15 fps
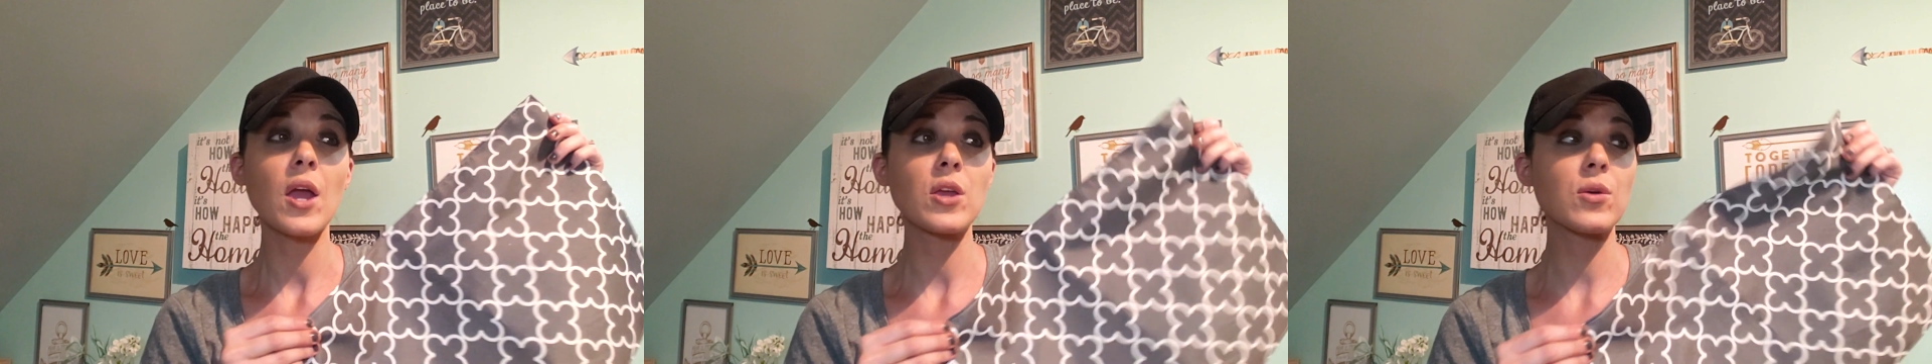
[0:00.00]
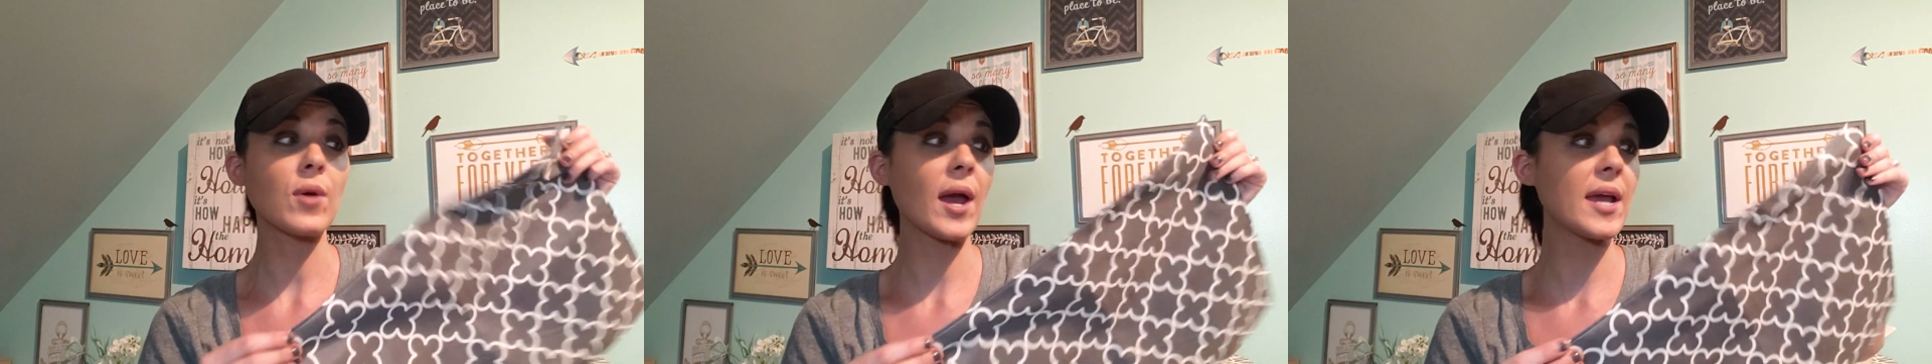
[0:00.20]

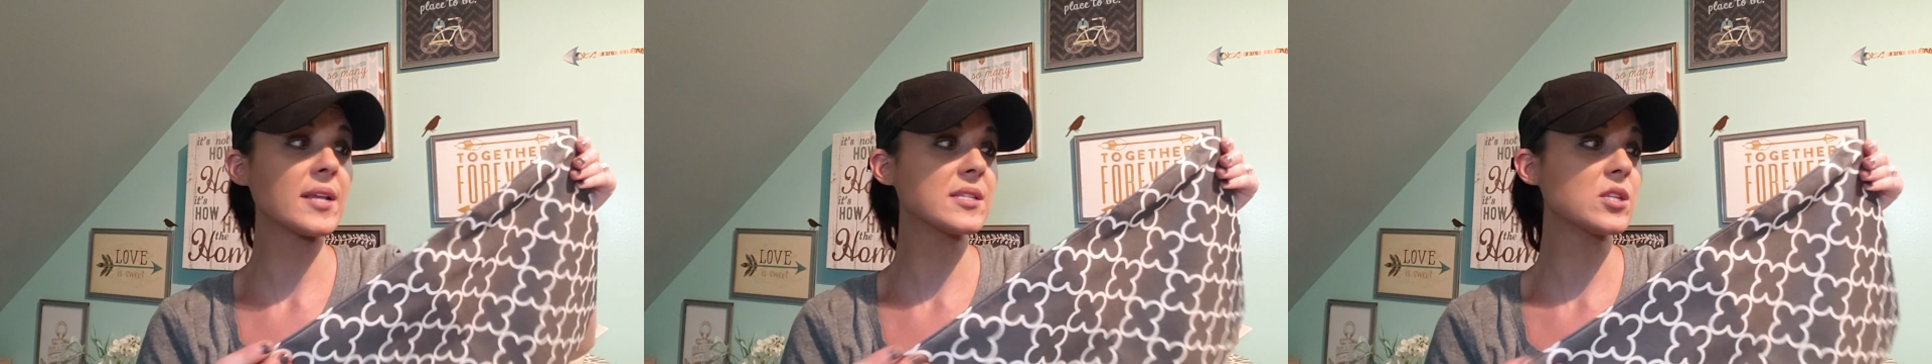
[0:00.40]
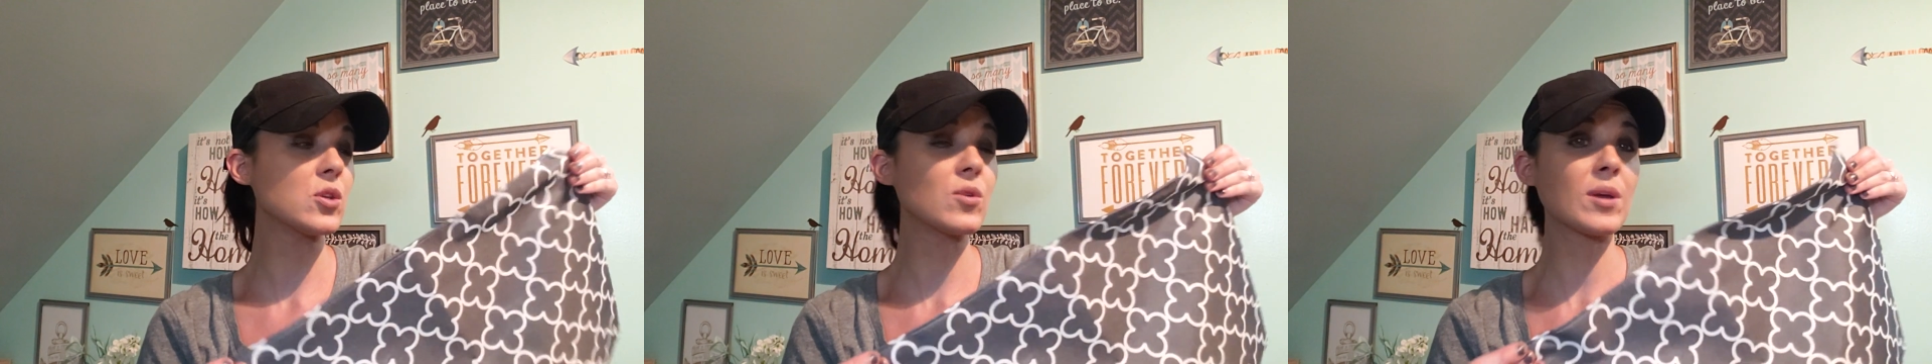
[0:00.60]
You
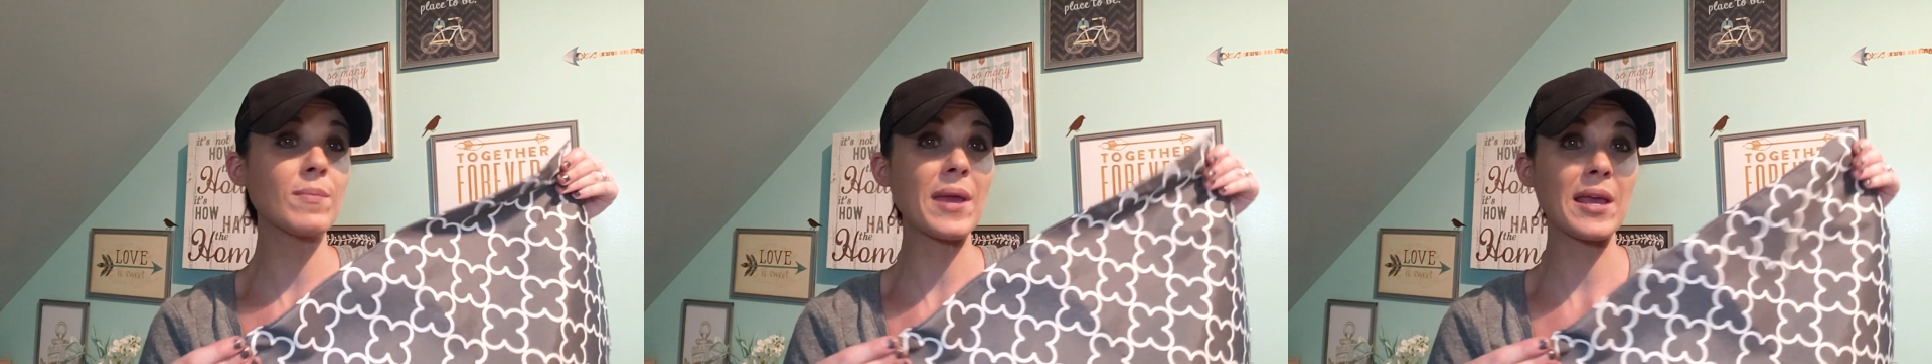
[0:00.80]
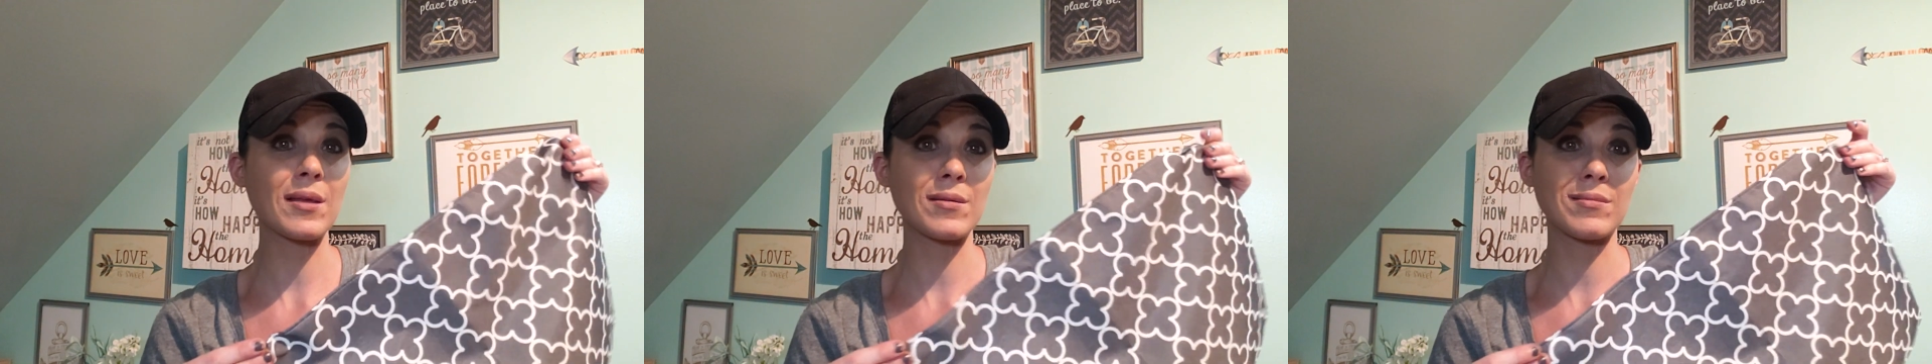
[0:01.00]
guys, you can
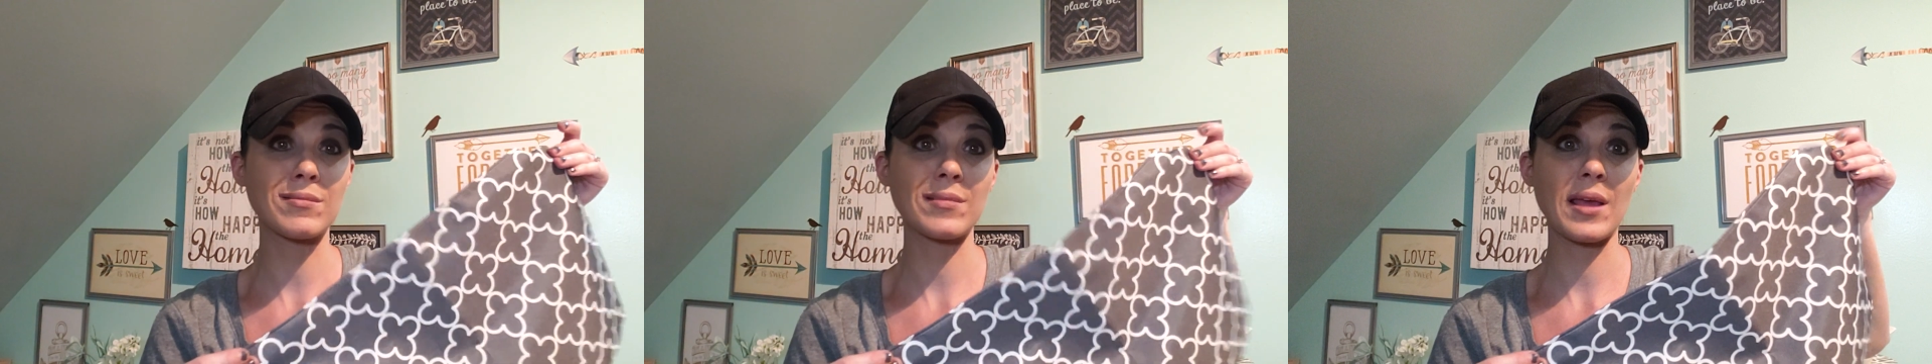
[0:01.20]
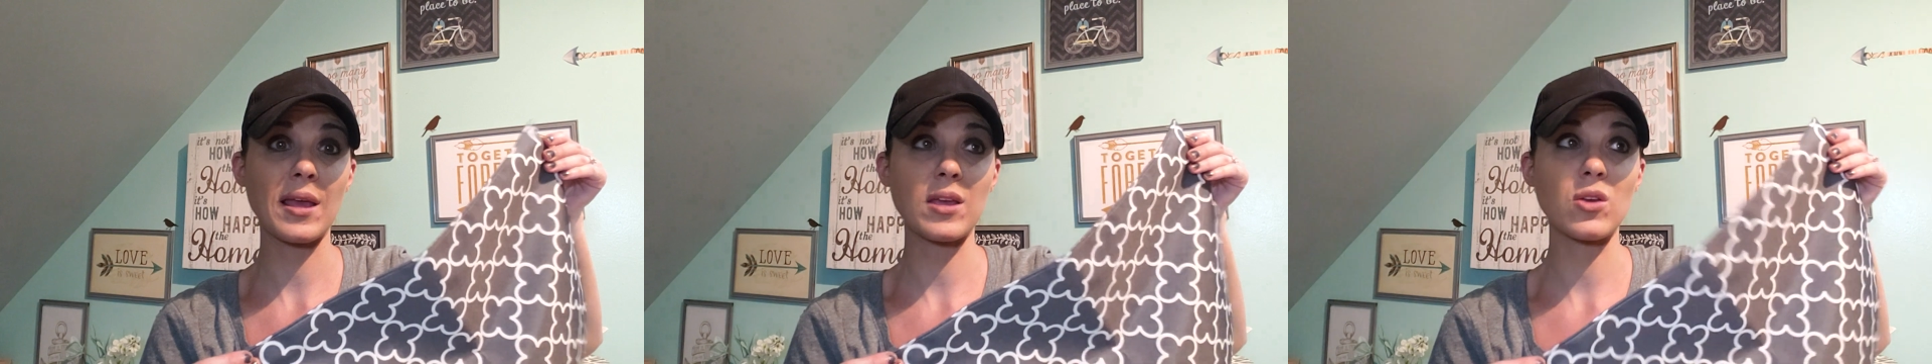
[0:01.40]
make
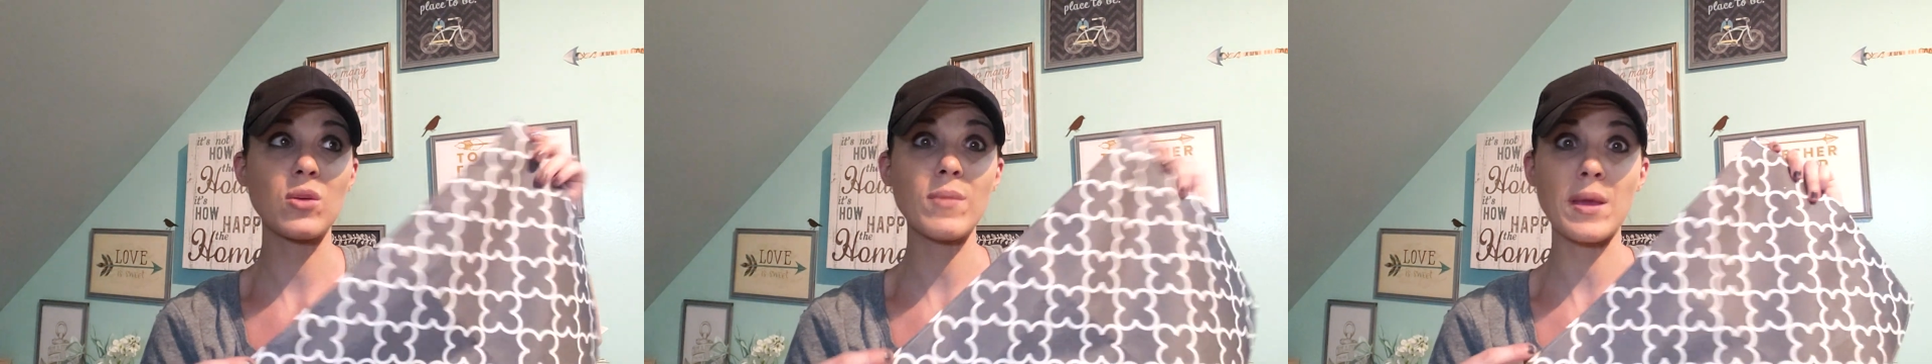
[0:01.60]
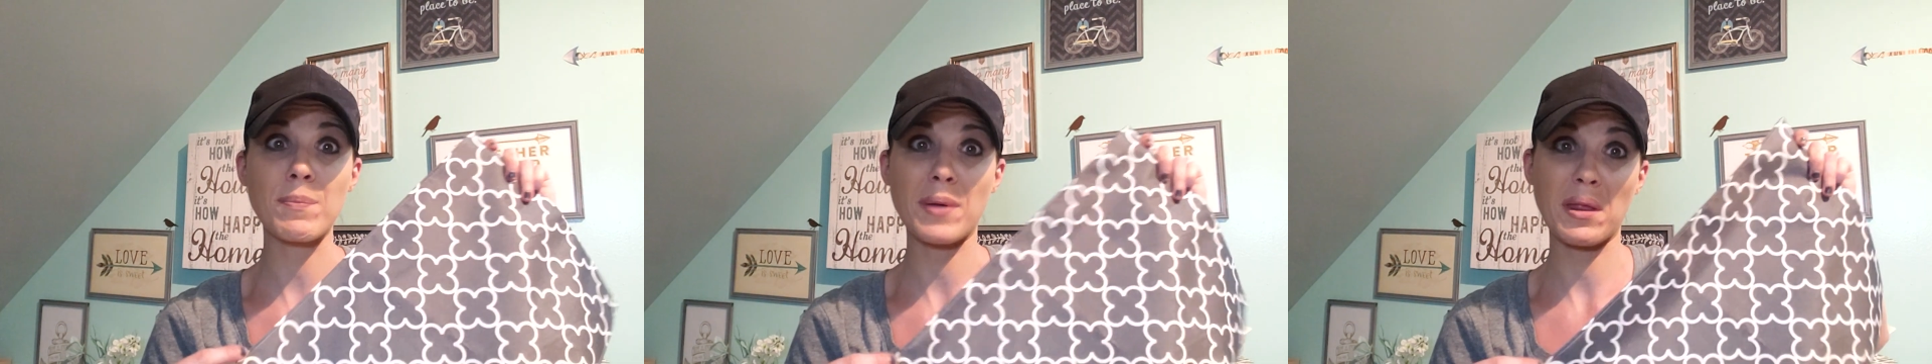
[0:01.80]

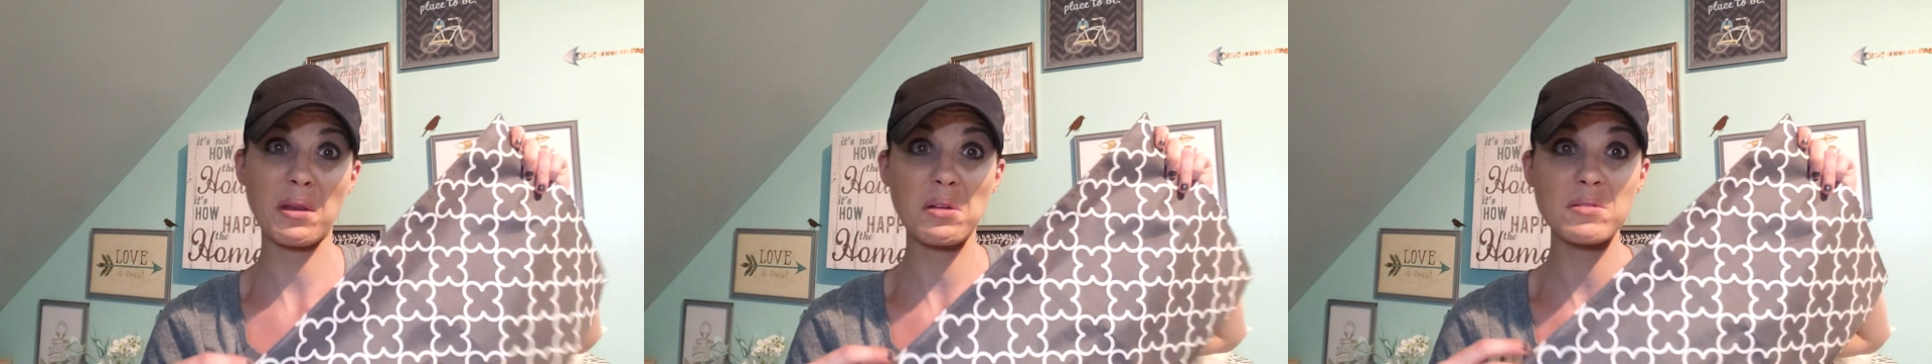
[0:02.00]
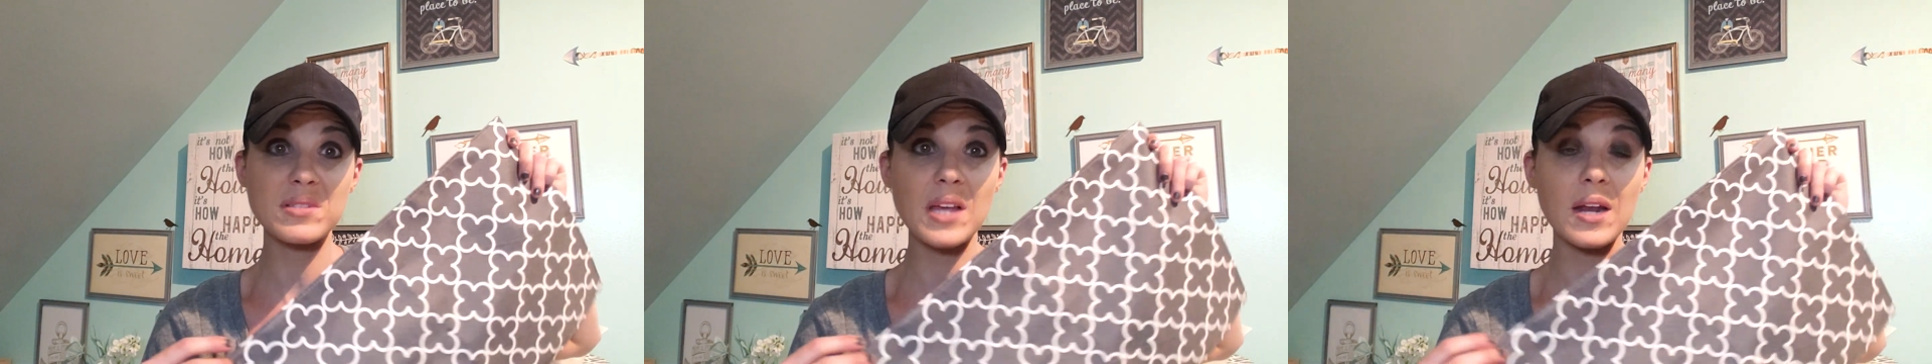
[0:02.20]

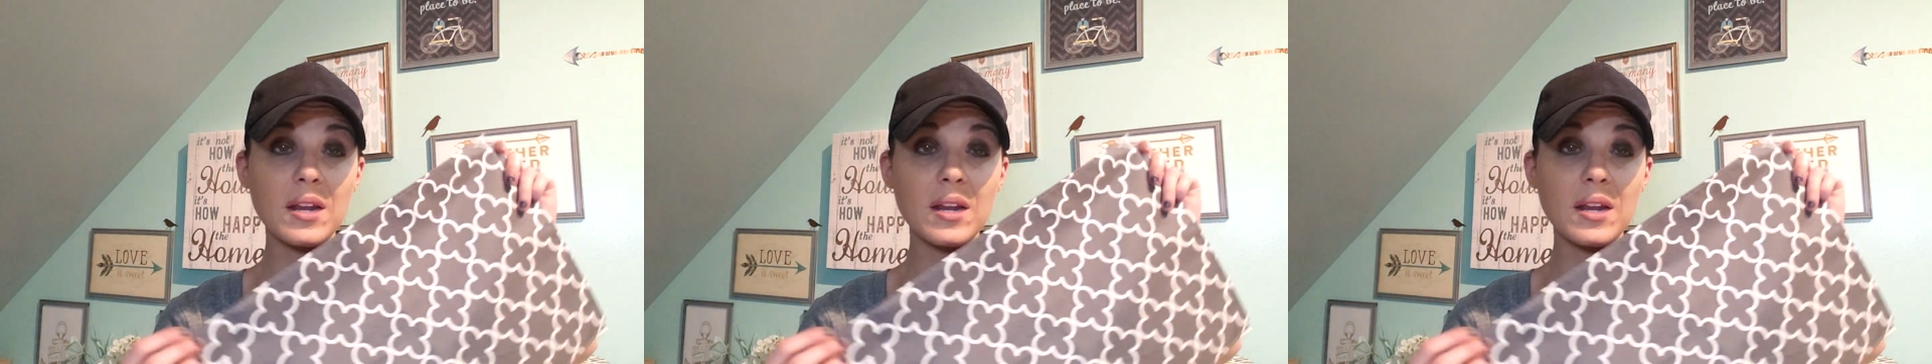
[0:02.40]
pillows